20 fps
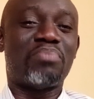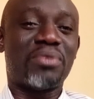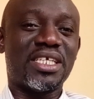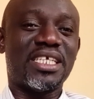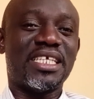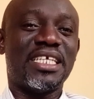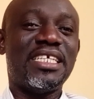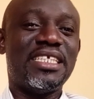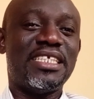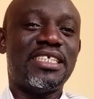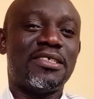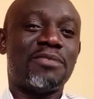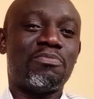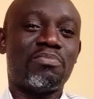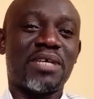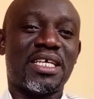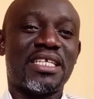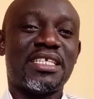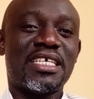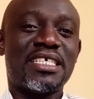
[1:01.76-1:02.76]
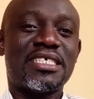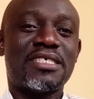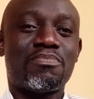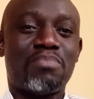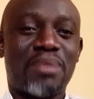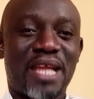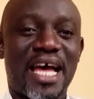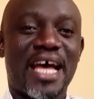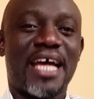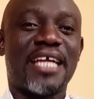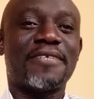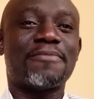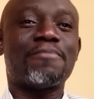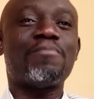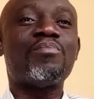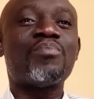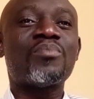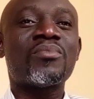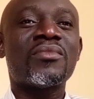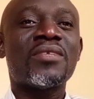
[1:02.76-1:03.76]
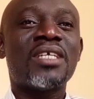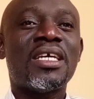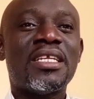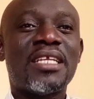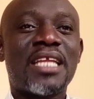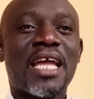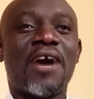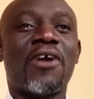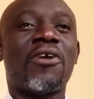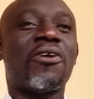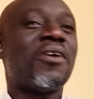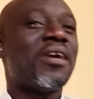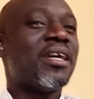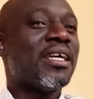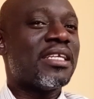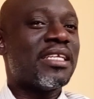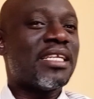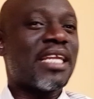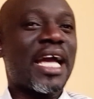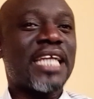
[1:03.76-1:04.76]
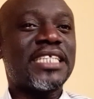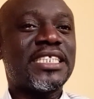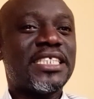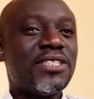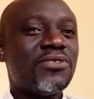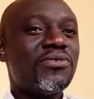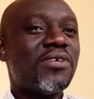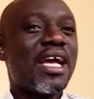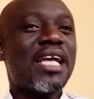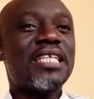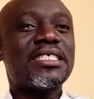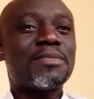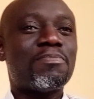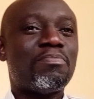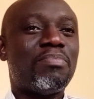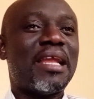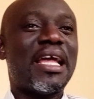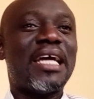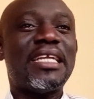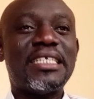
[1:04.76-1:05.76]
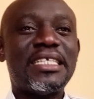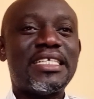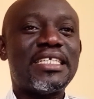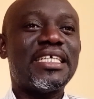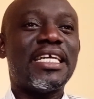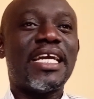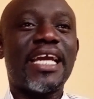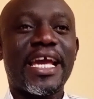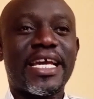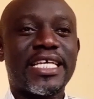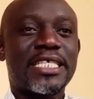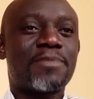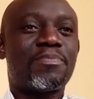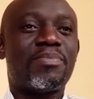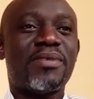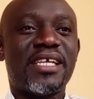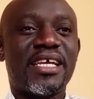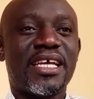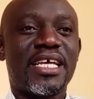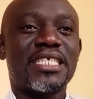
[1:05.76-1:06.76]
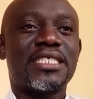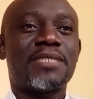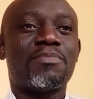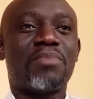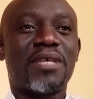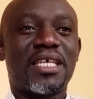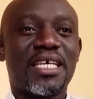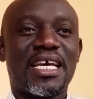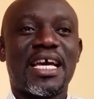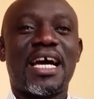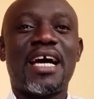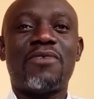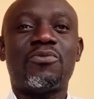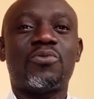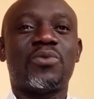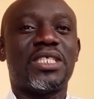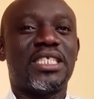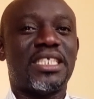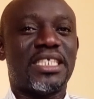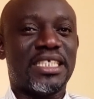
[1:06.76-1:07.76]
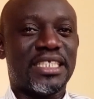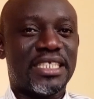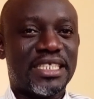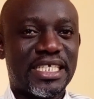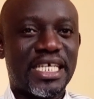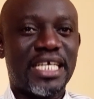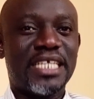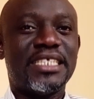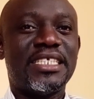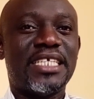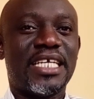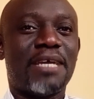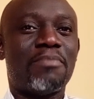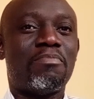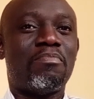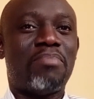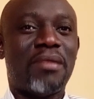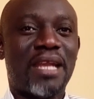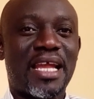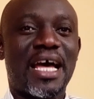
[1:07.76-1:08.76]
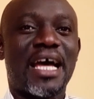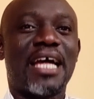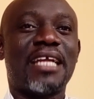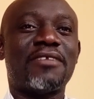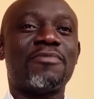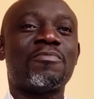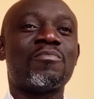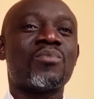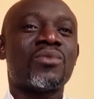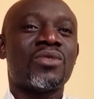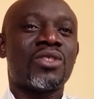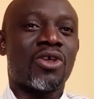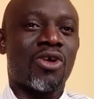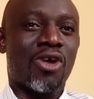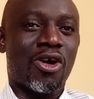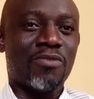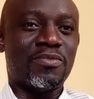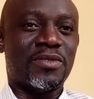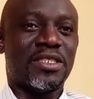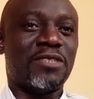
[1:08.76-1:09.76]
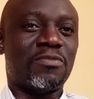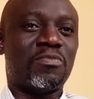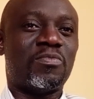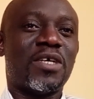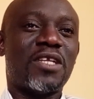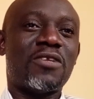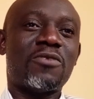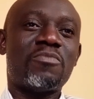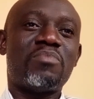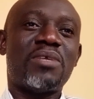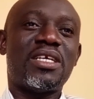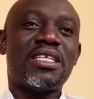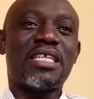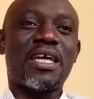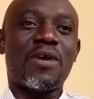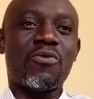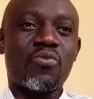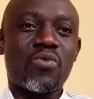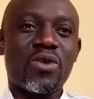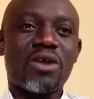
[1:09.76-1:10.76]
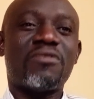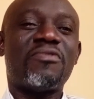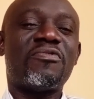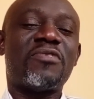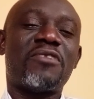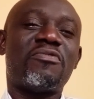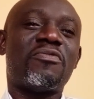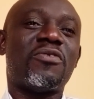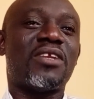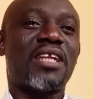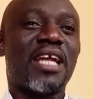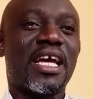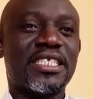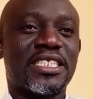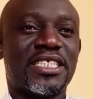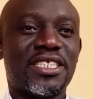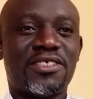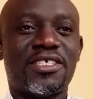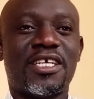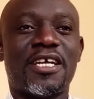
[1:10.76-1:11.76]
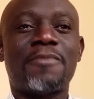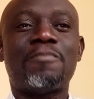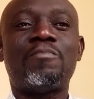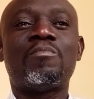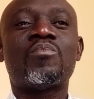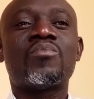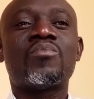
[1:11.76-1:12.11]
Pre-independence plan. Now, Nigeria's planning experience began with the 10-year plan of development and welfare for Nigeria,